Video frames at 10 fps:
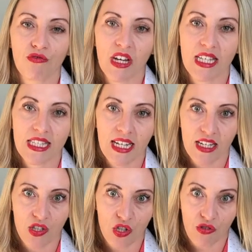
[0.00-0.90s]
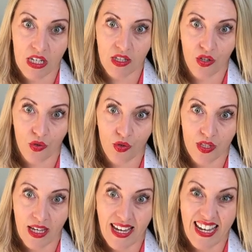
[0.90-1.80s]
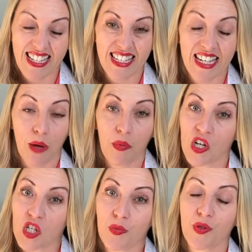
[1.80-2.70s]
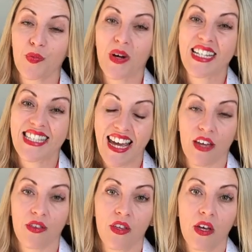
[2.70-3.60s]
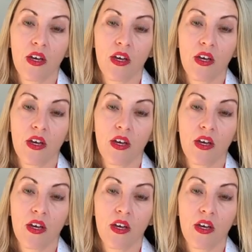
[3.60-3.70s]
reinstates the treason laws. It is now punishable by death